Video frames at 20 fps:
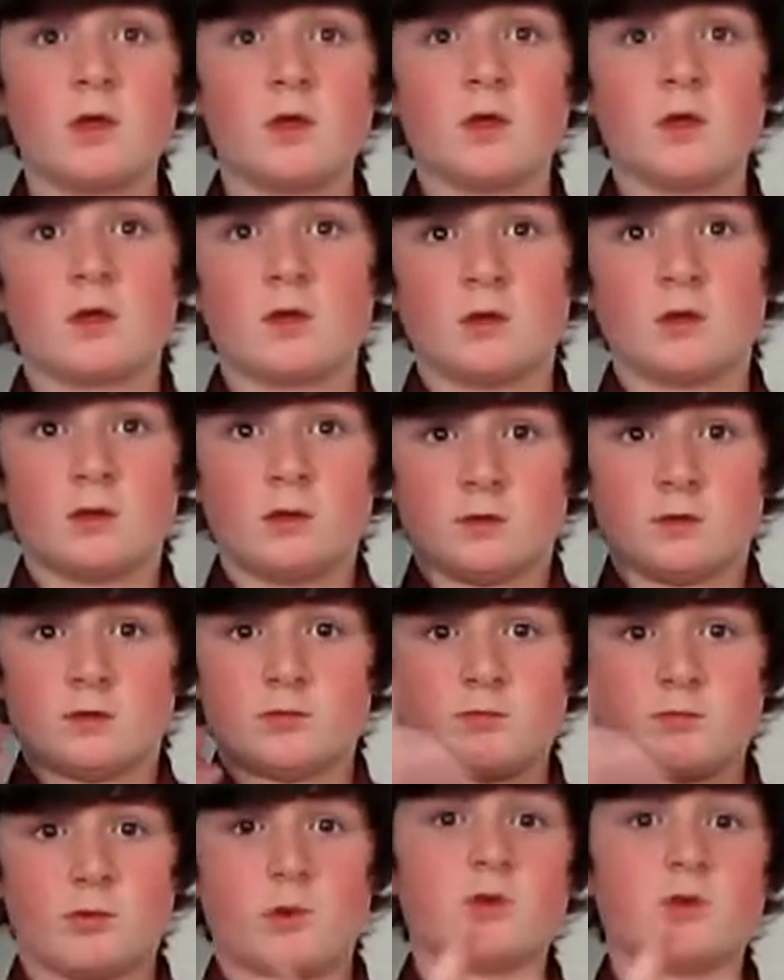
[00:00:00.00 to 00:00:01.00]

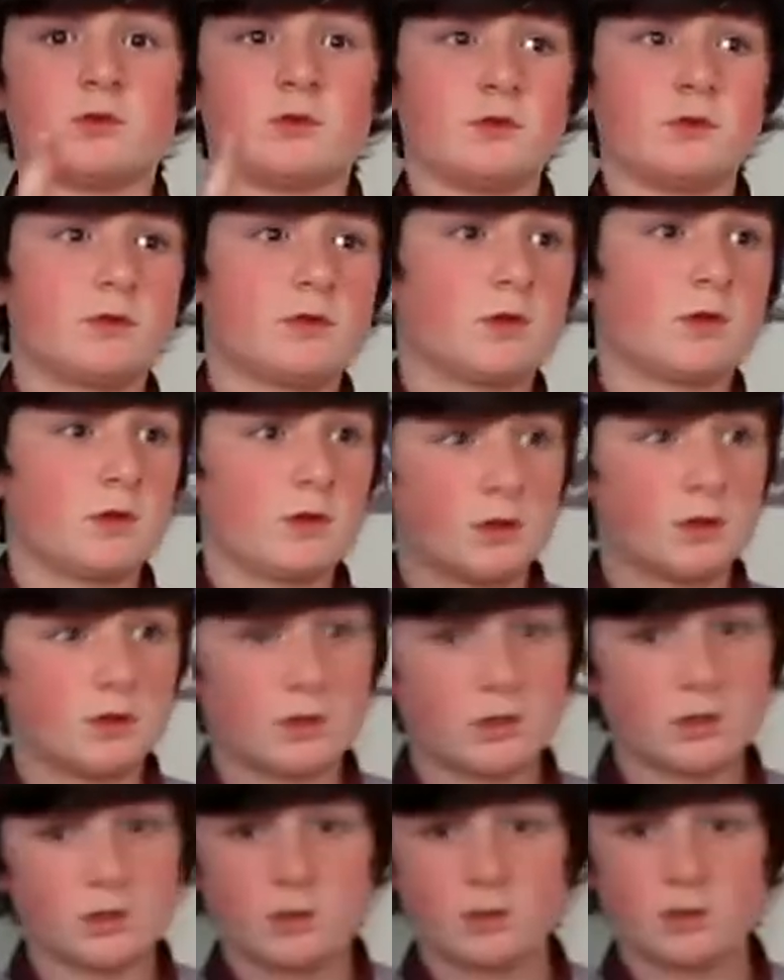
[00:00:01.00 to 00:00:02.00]

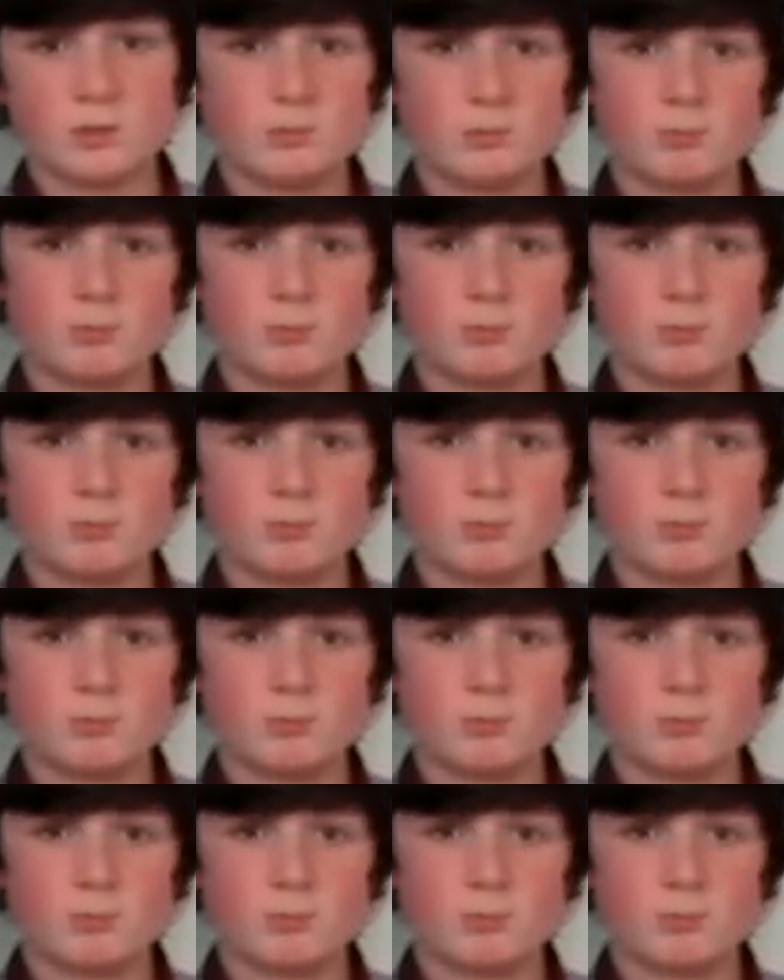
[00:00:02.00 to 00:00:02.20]
(no one is talking)